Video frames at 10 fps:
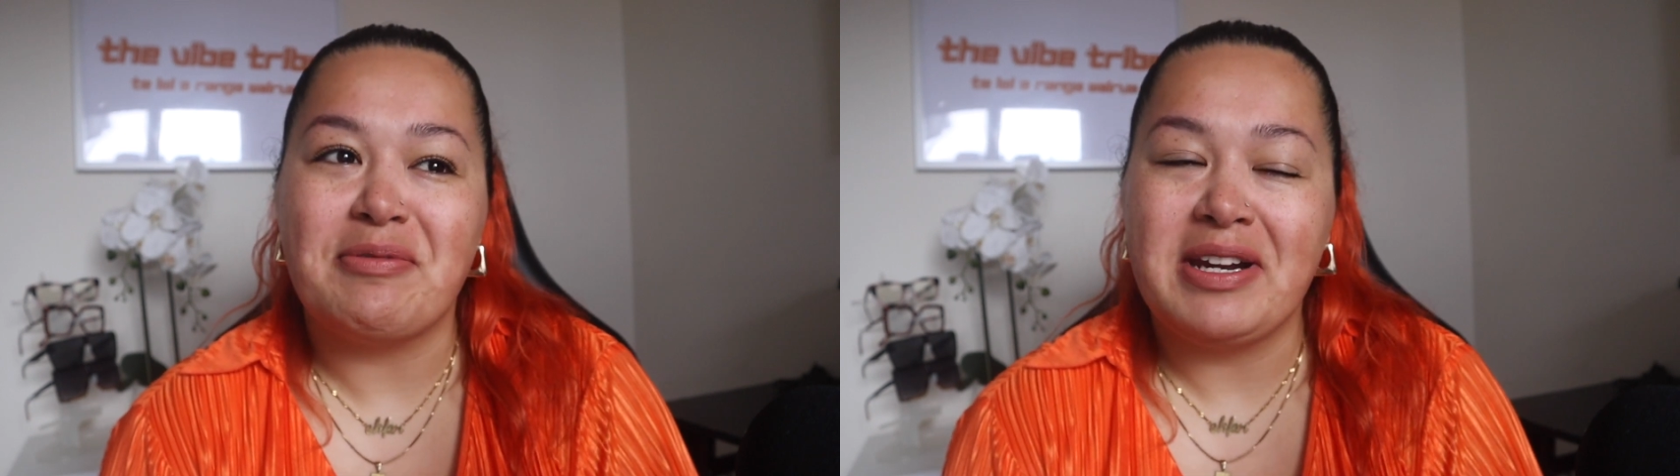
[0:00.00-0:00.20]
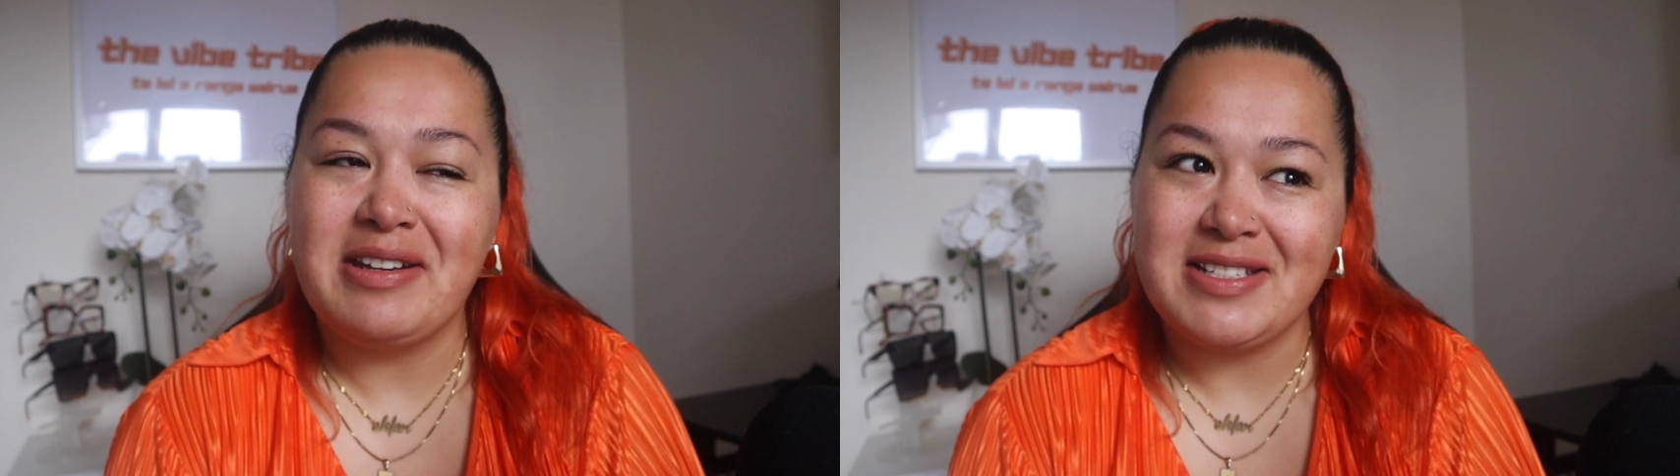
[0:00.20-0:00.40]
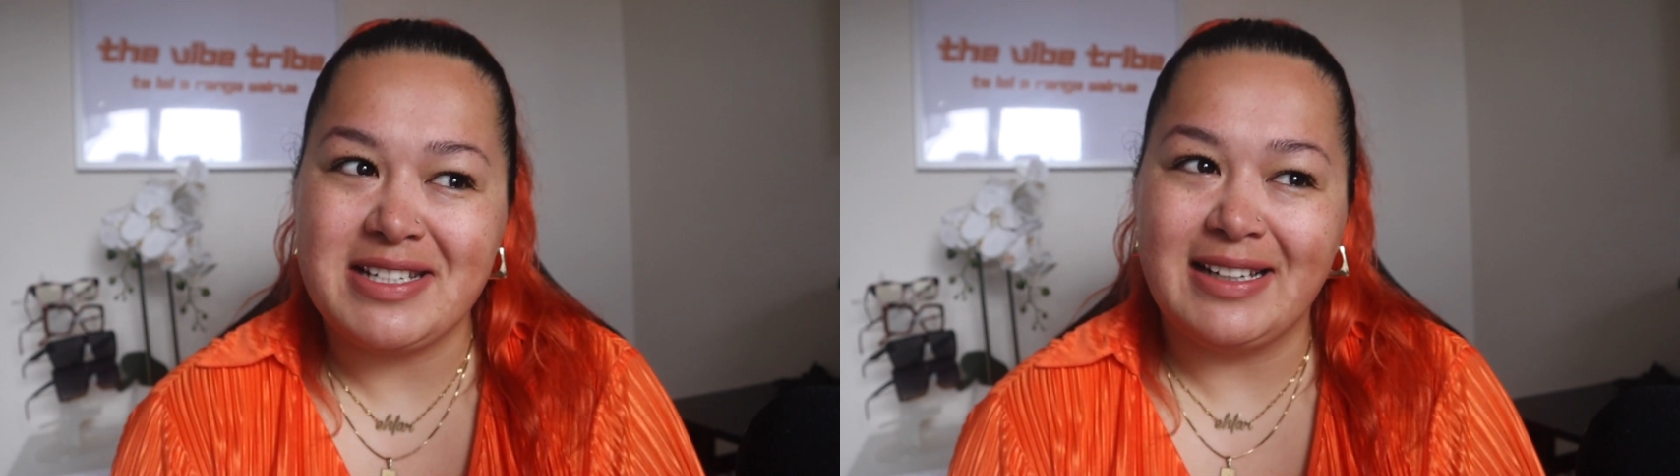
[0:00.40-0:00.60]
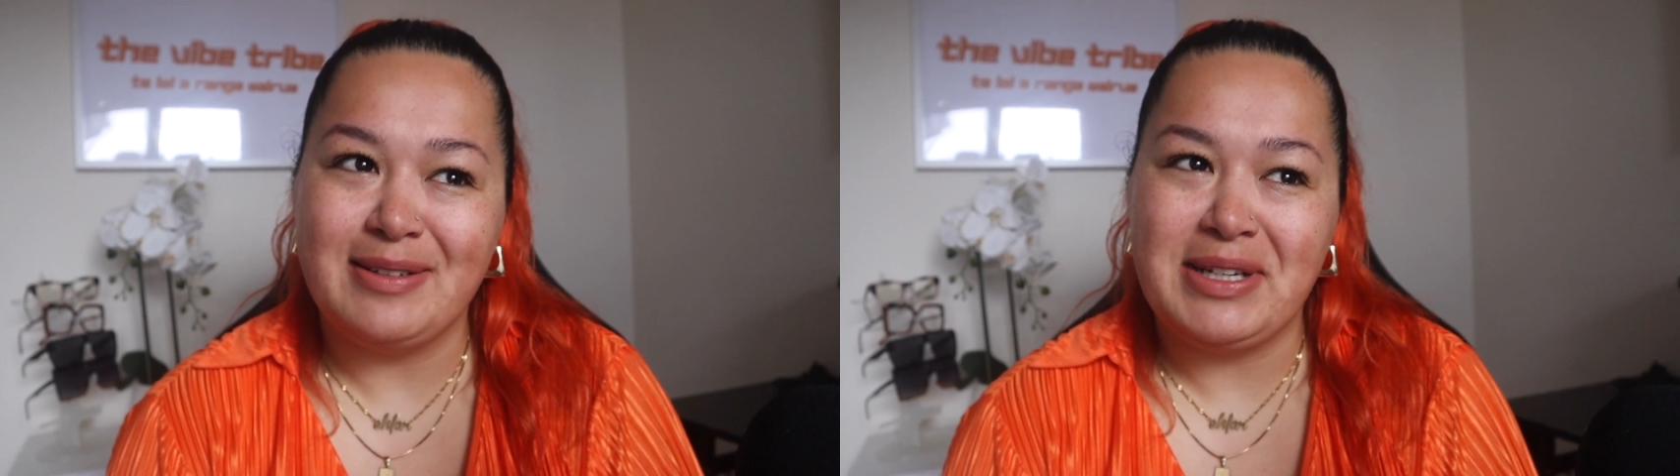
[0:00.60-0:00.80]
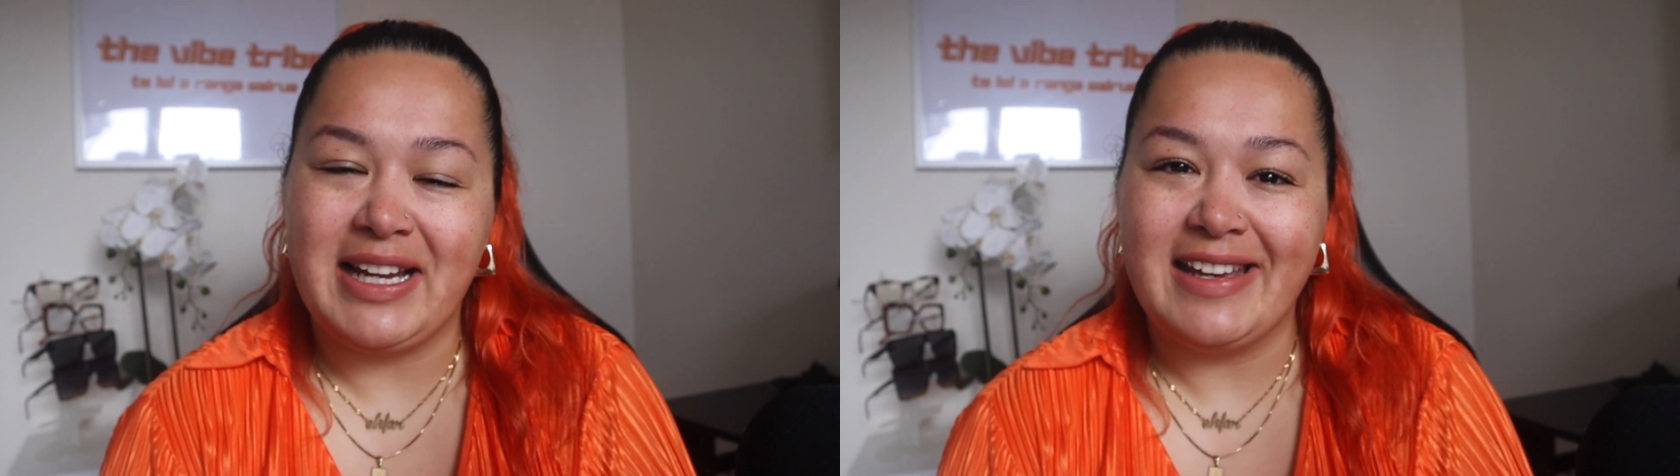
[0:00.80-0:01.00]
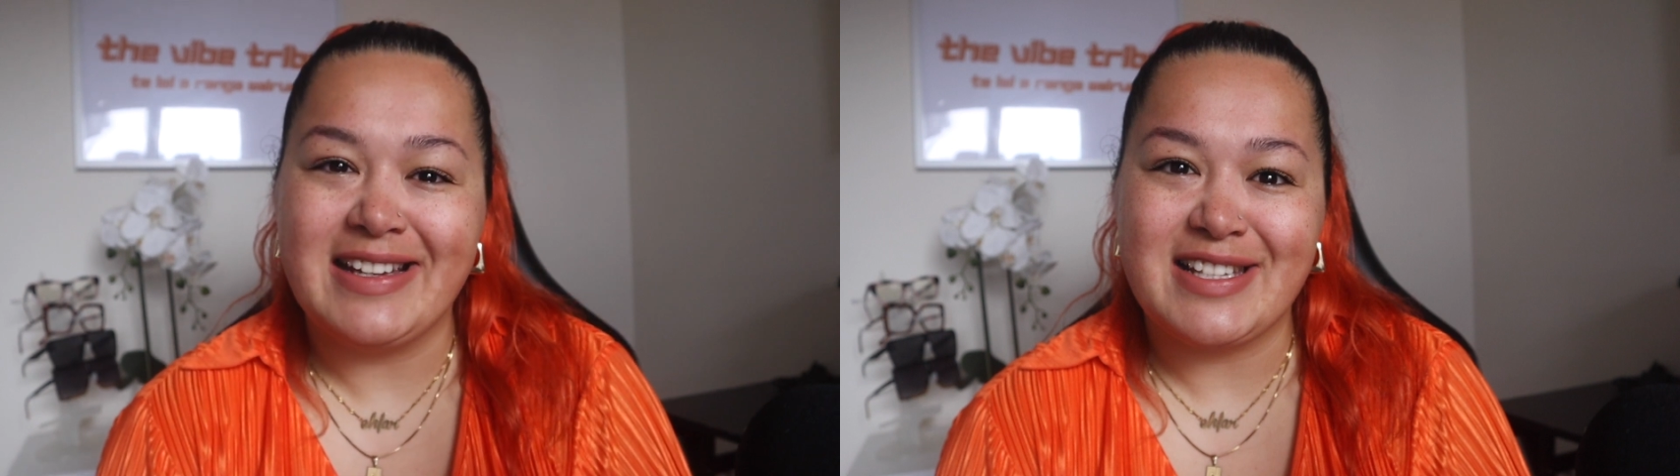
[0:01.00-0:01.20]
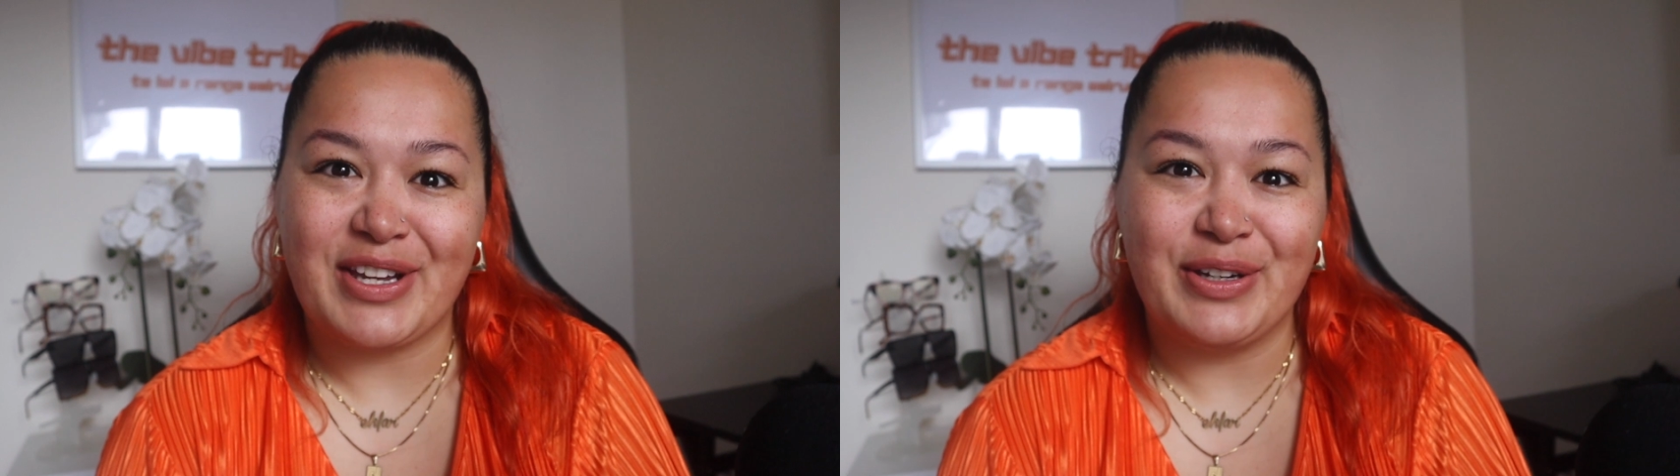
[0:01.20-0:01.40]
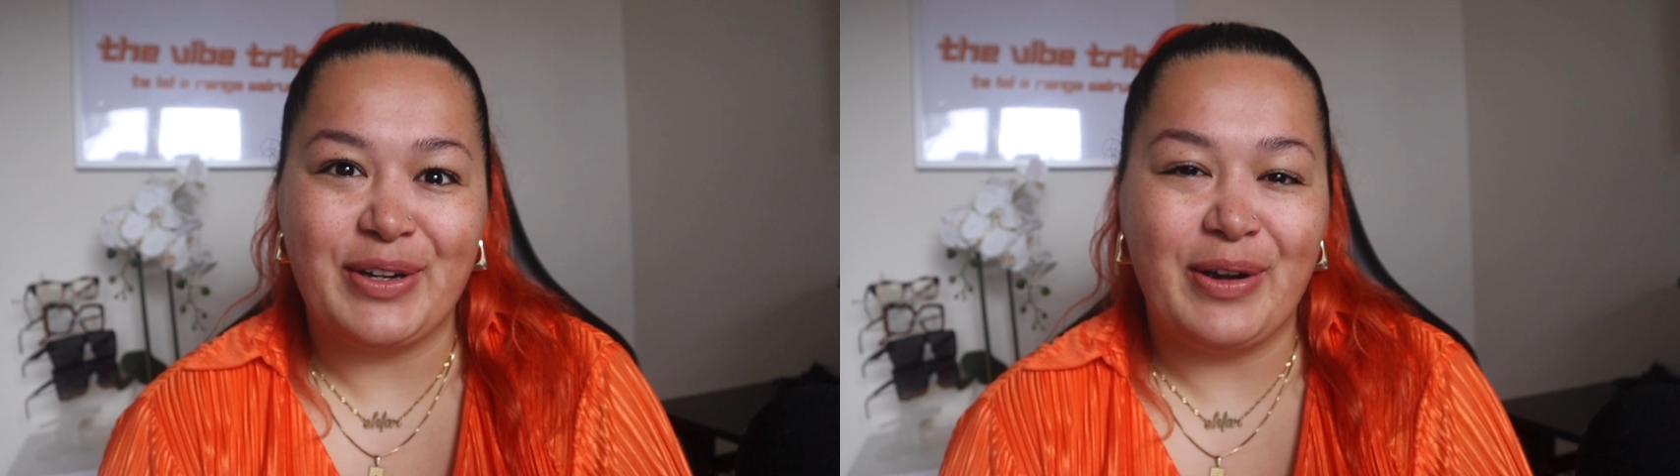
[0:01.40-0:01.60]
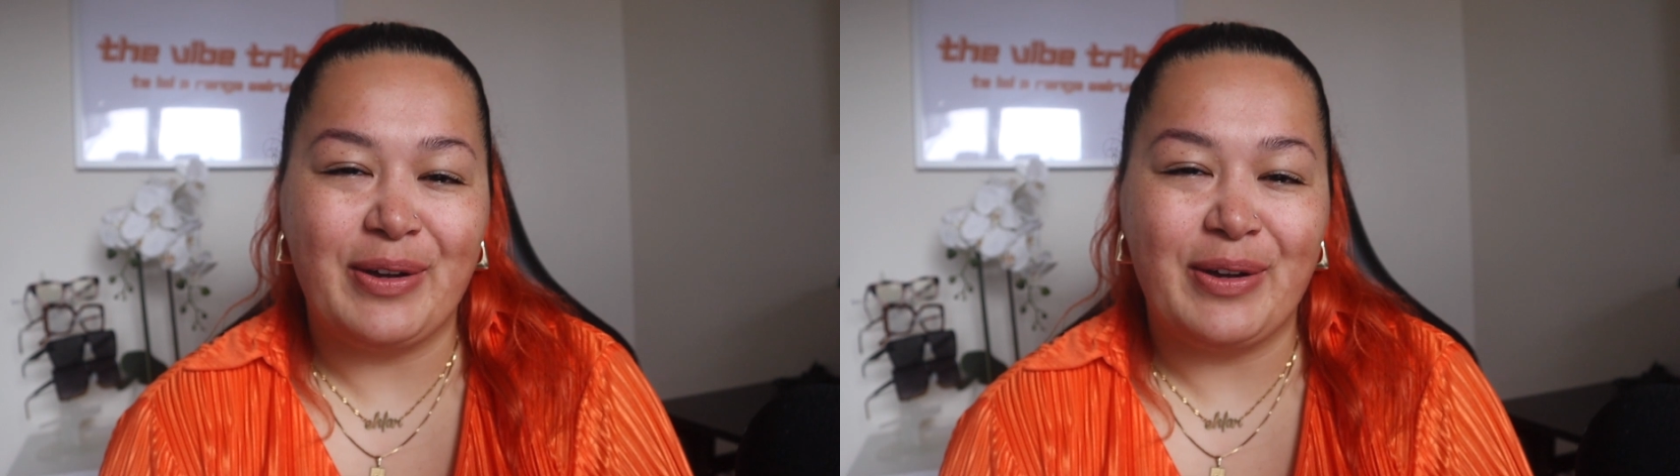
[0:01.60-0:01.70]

when he was telling me like he's gonna go.